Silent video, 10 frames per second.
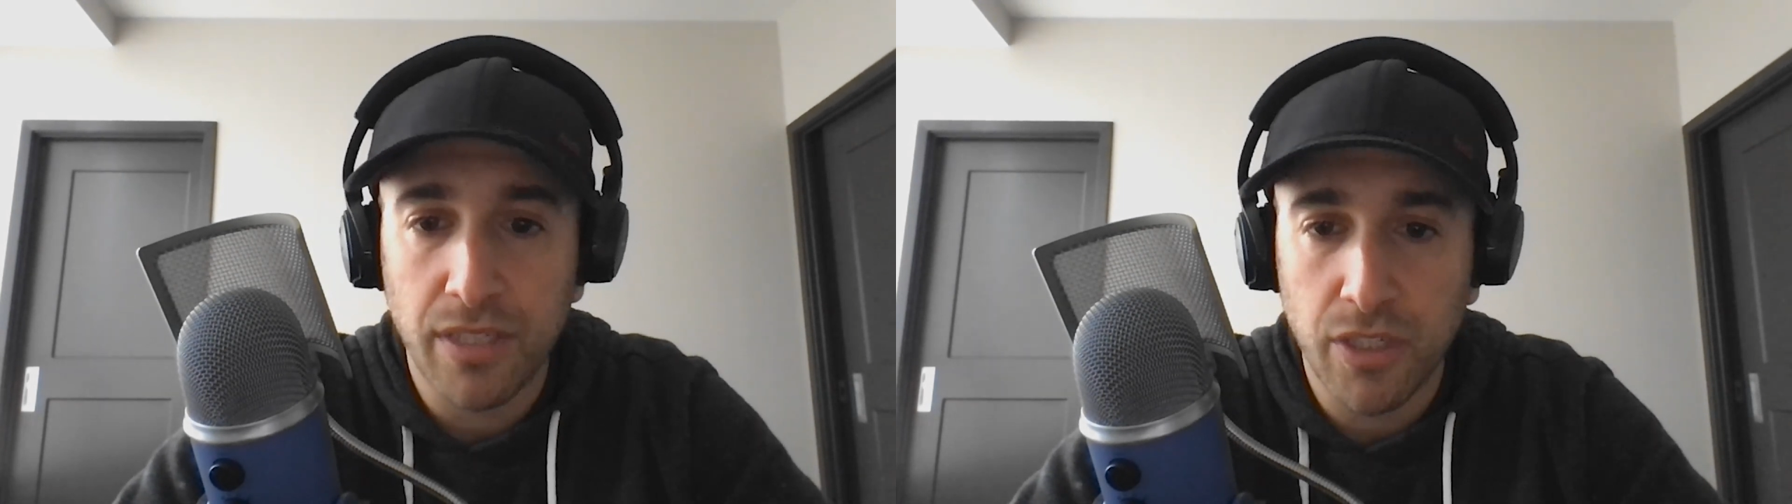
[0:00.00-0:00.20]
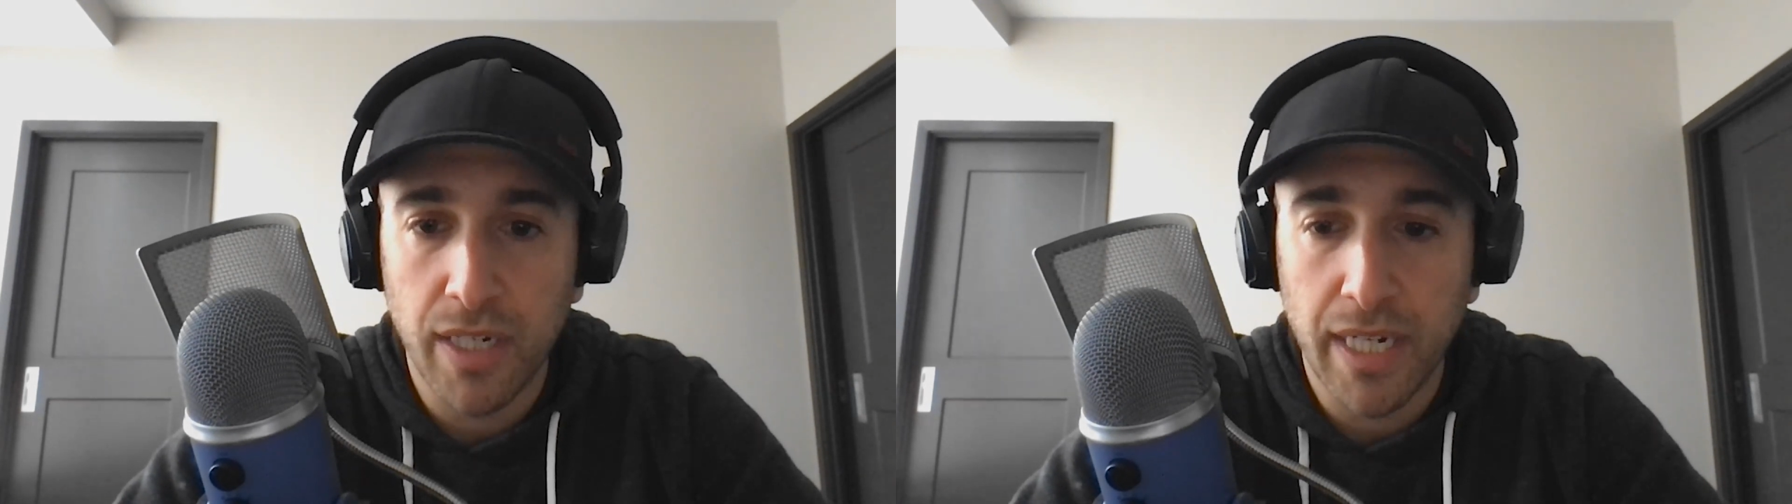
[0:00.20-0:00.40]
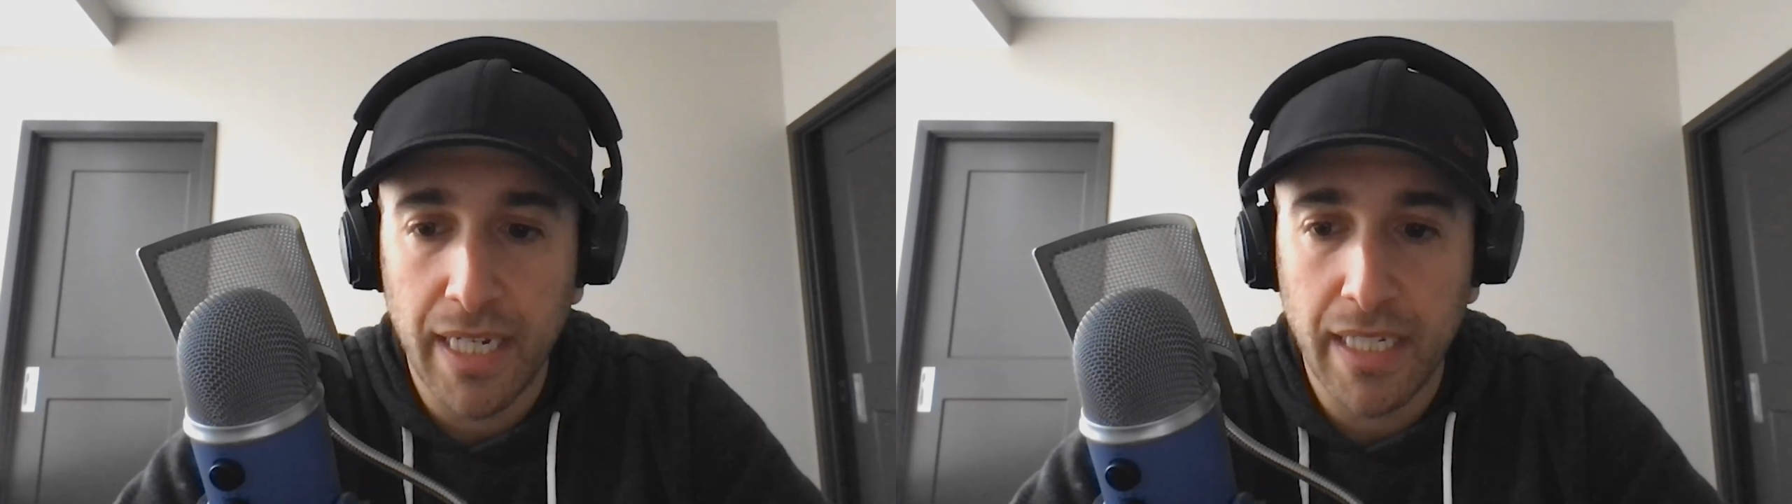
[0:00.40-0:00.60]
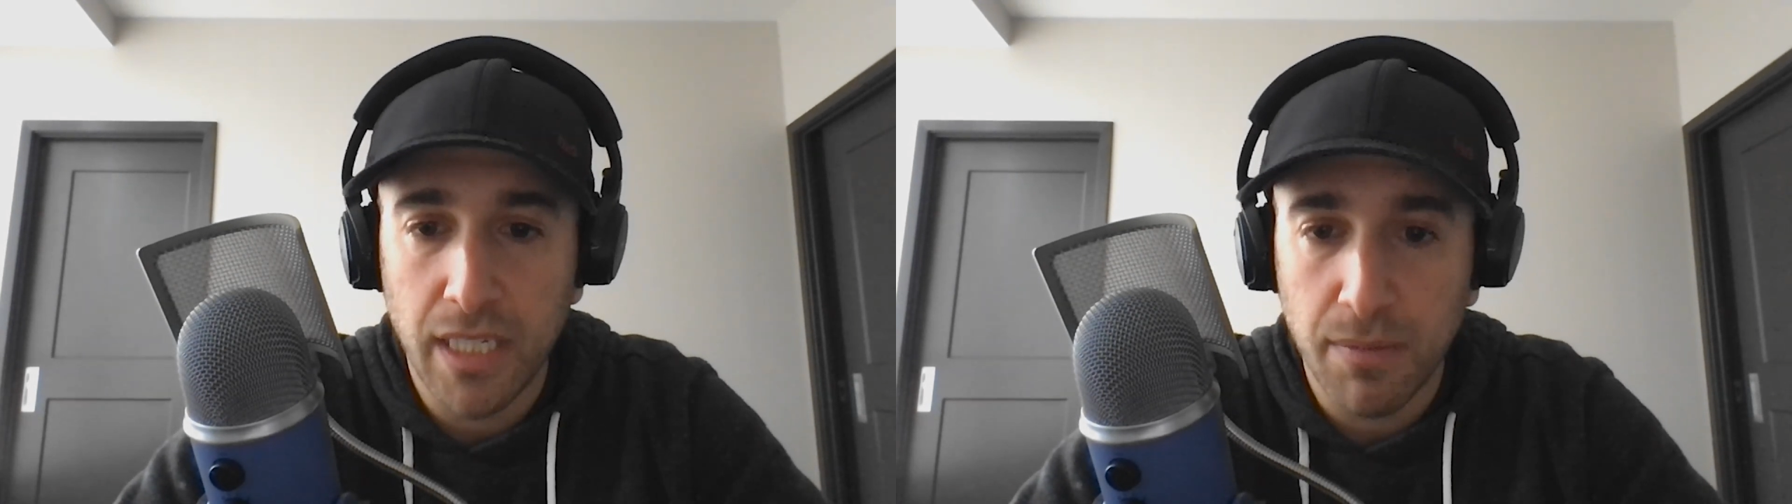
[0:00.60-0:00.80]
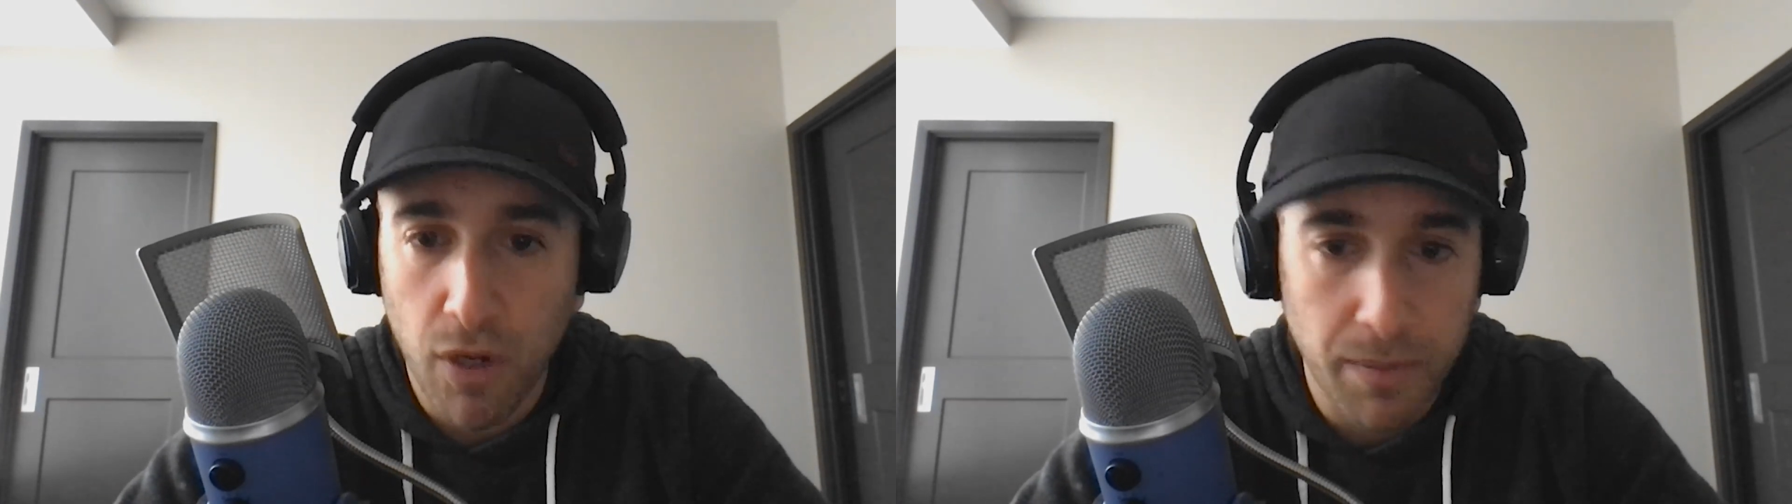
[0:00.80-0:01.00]
training and
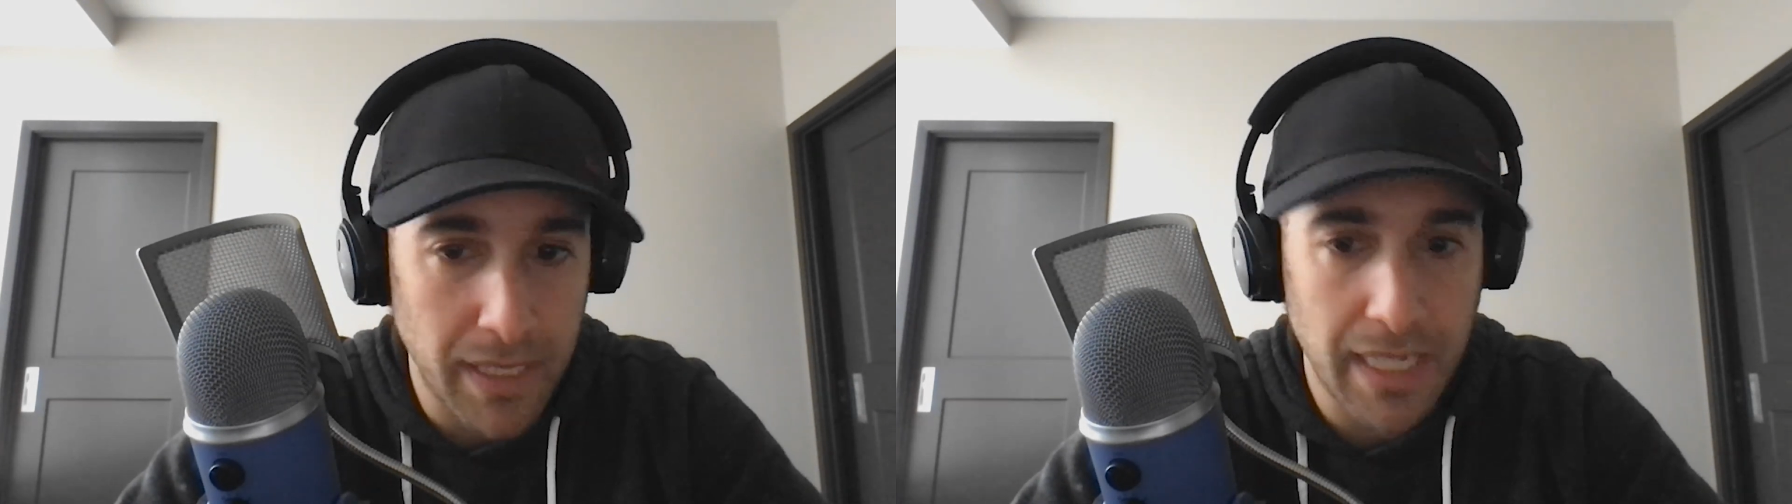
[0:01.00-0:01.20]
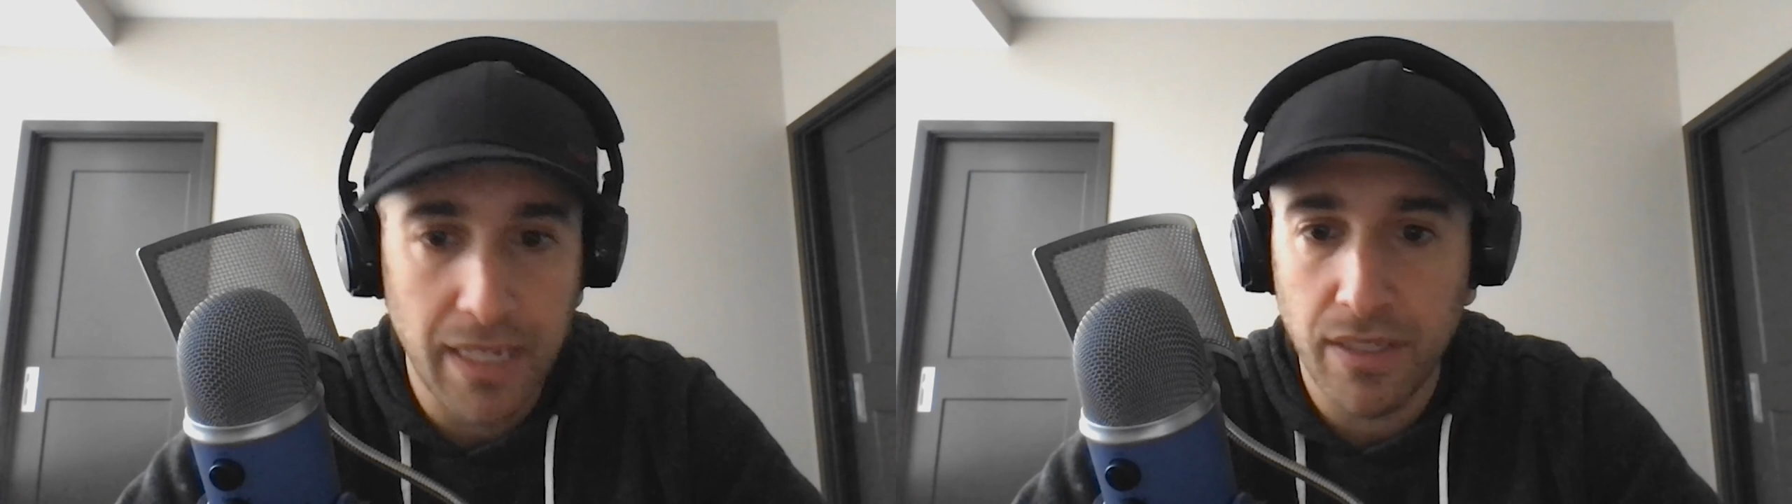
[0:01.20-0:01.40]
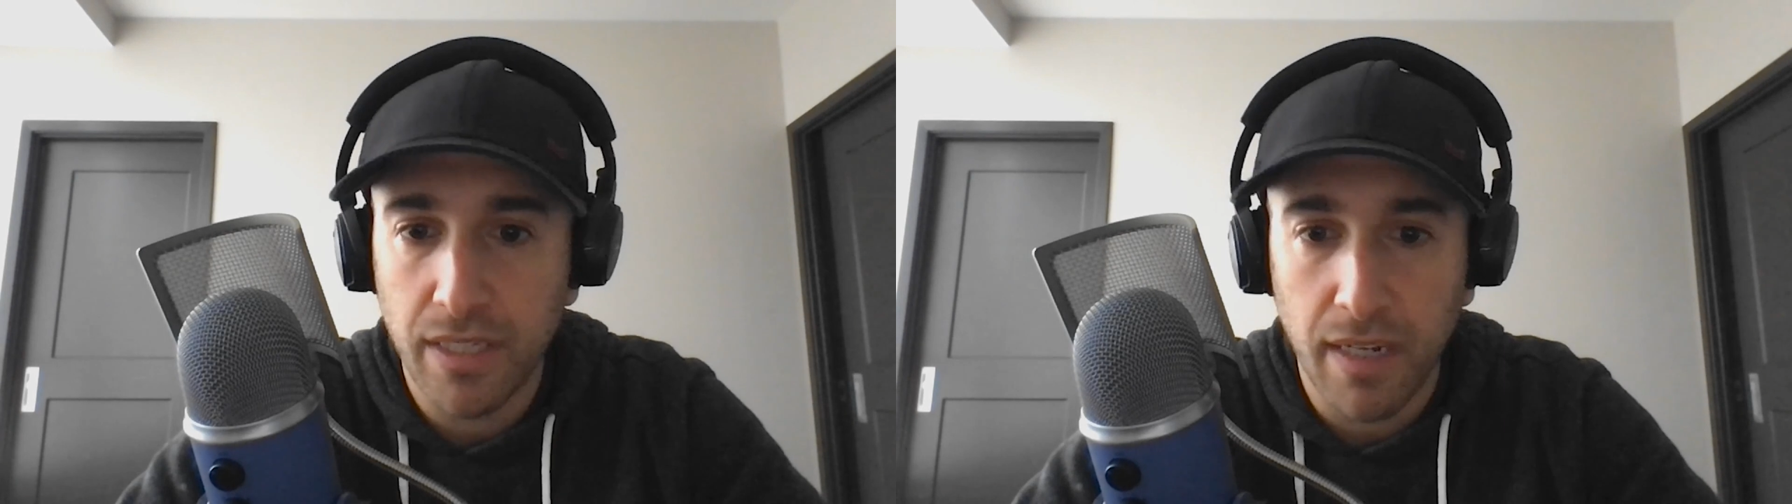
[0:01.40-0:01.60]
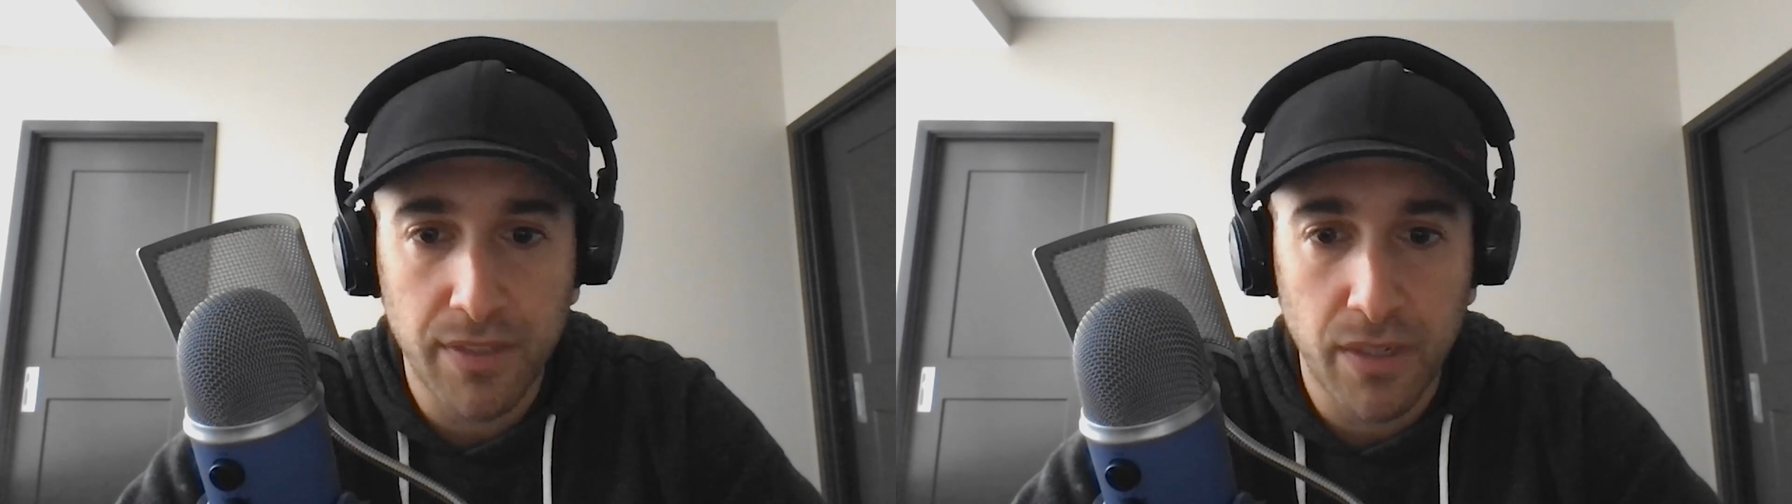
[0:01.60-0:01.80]
smarmy sales stuff.